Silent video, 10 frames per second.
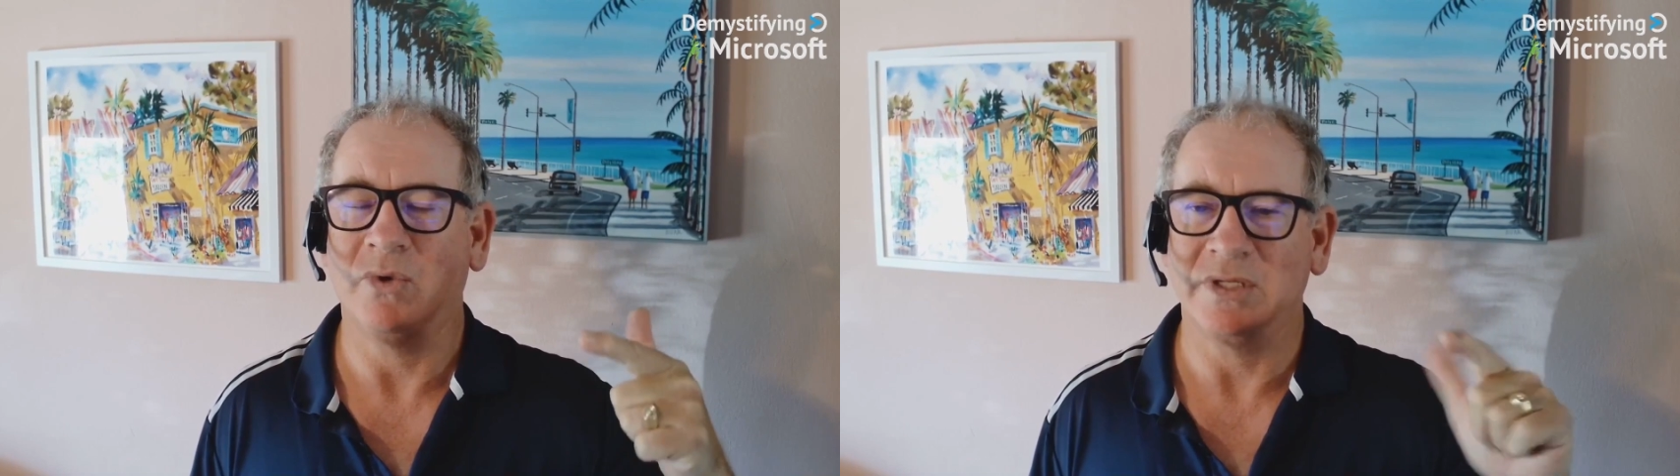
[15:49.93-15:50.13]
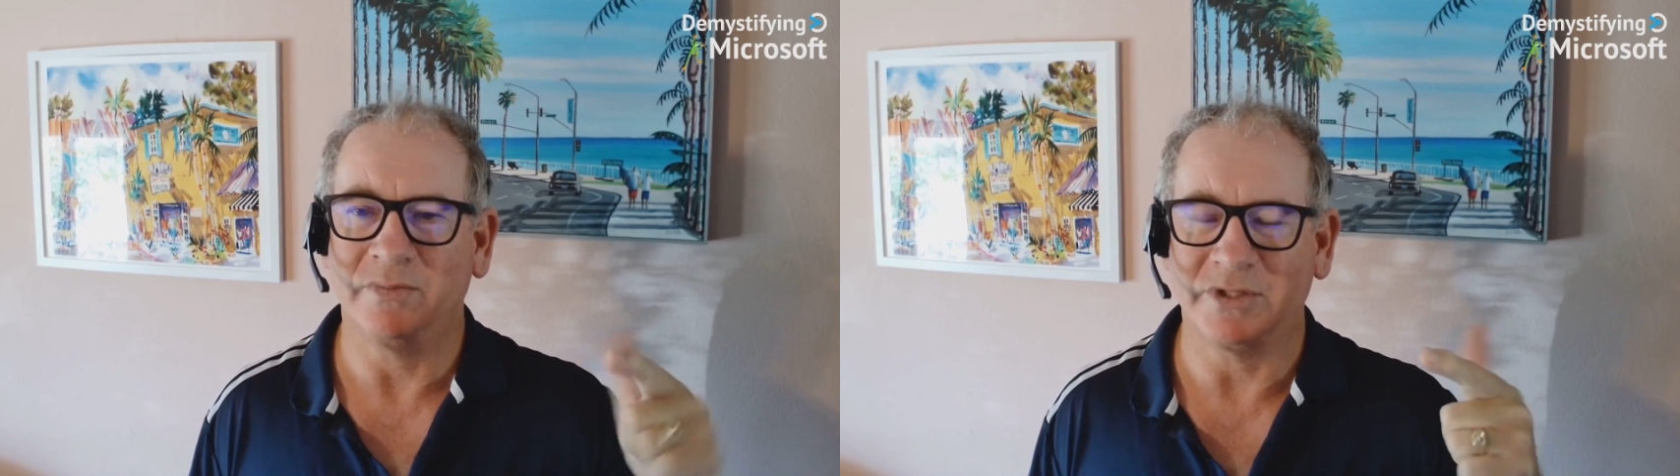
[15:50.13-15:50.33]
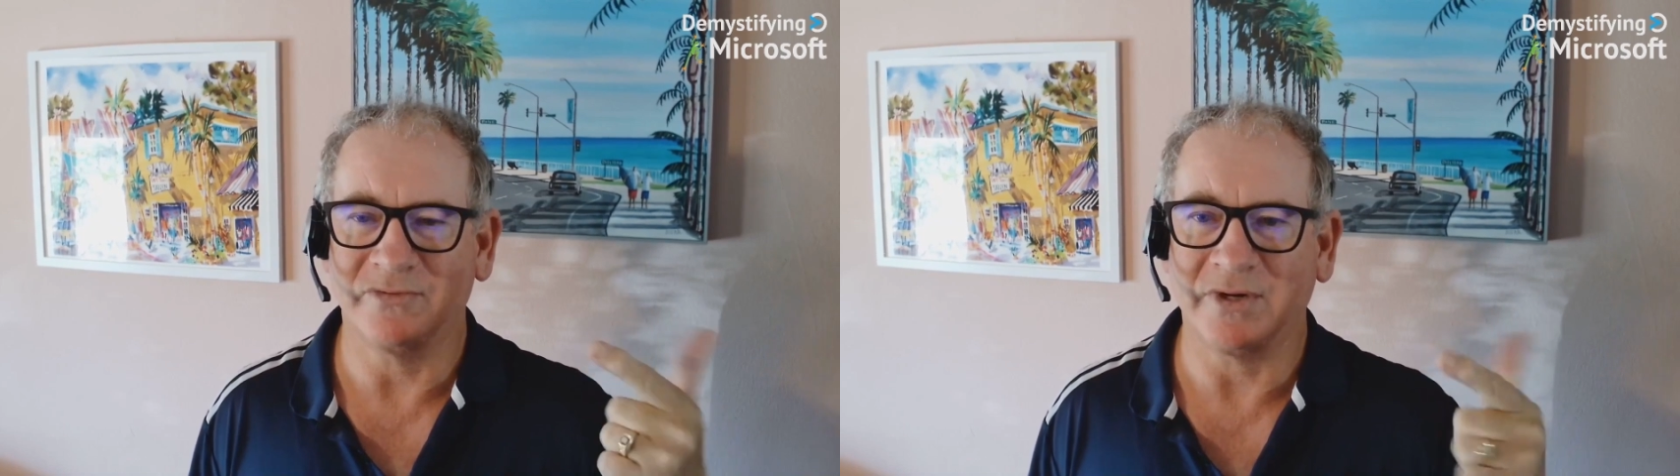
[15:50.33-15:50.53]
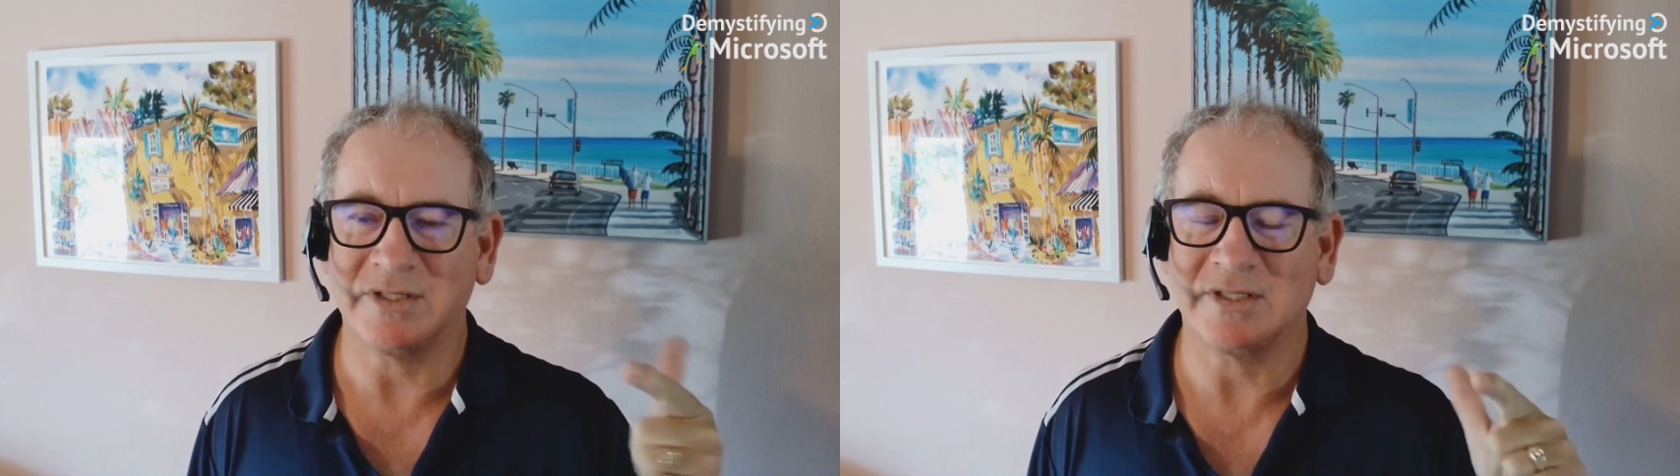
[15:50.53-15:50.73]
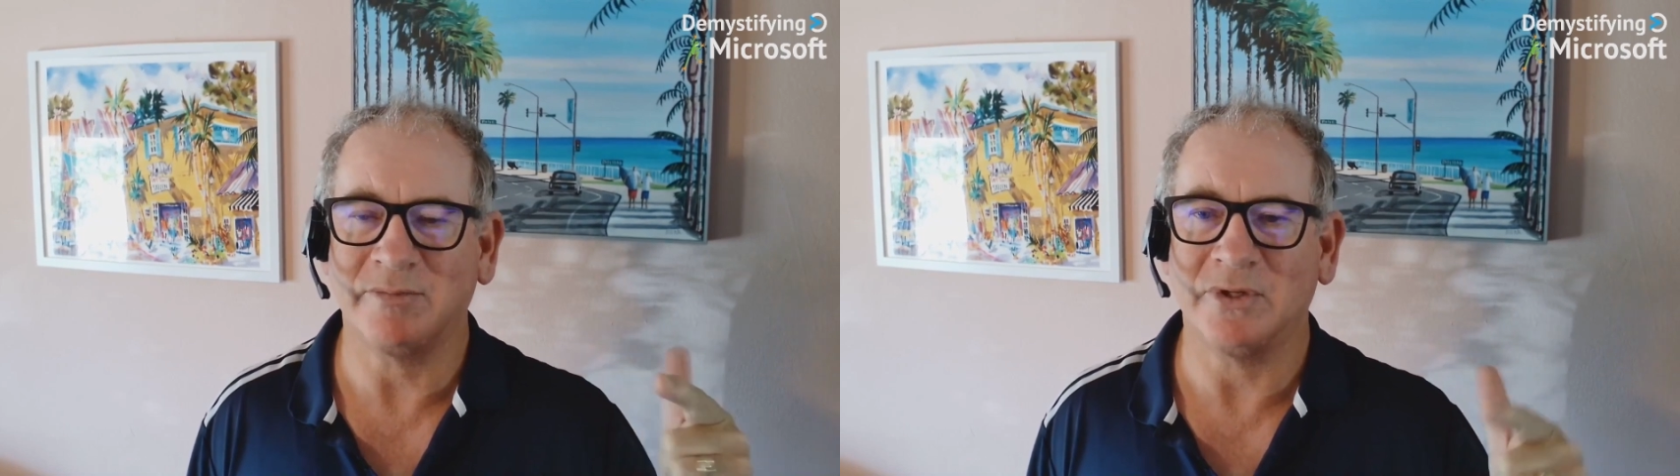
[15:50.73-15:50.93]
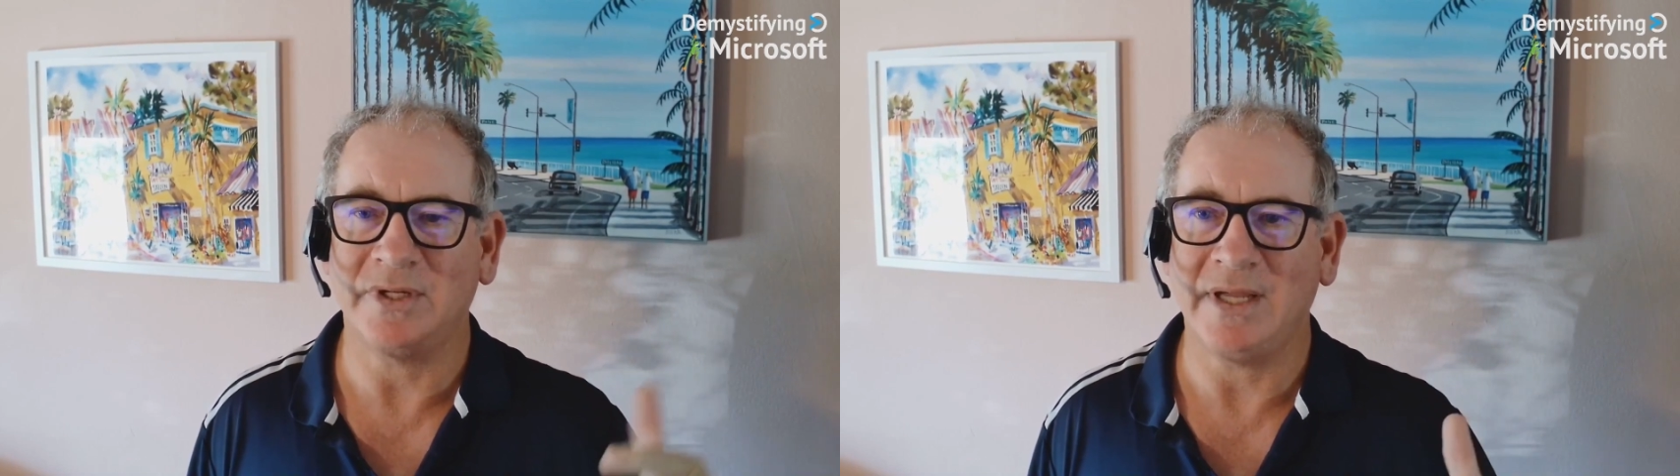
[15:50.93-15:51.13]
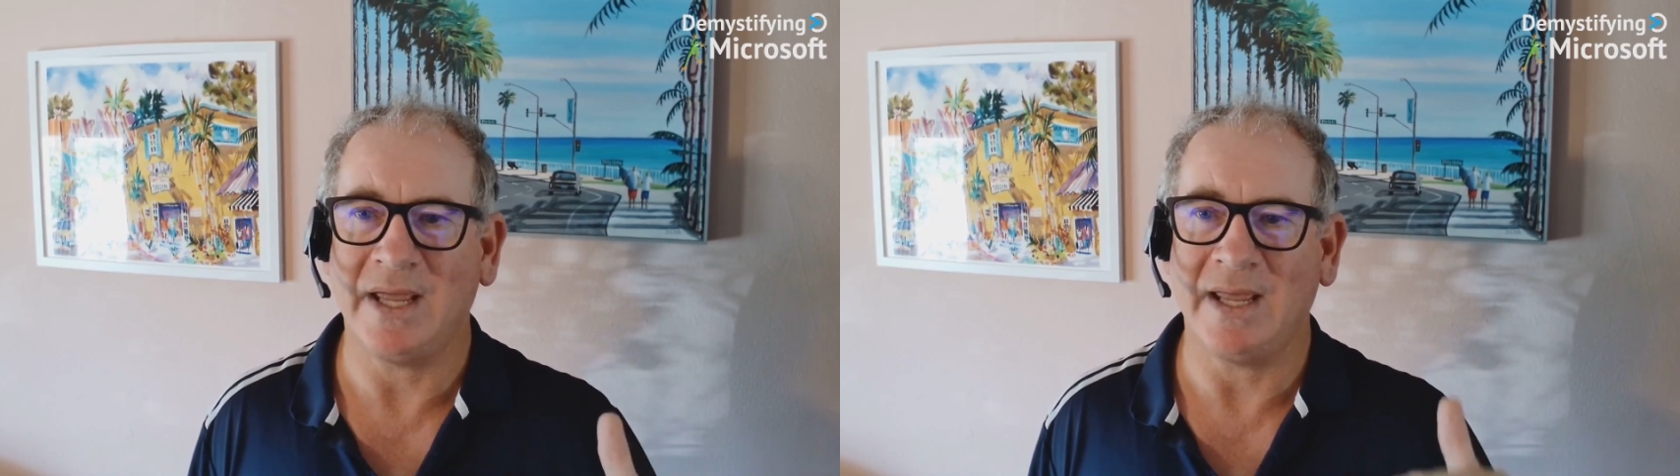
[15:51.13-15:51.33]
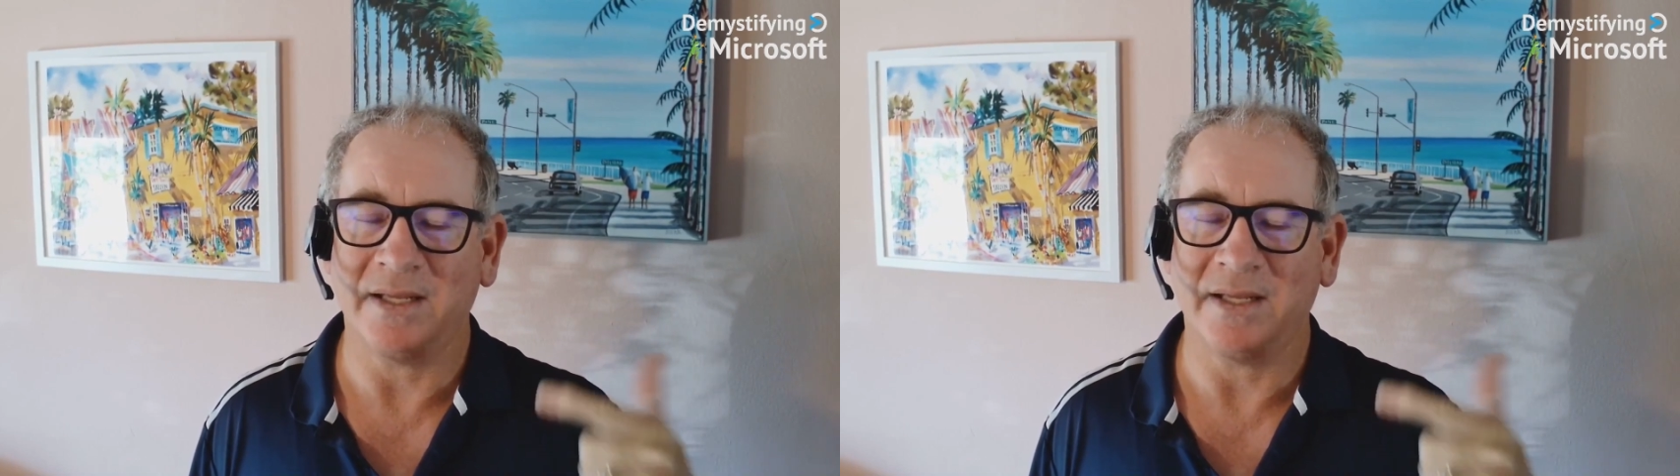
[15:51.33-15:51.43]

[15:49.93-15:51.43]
which is very similar to EA,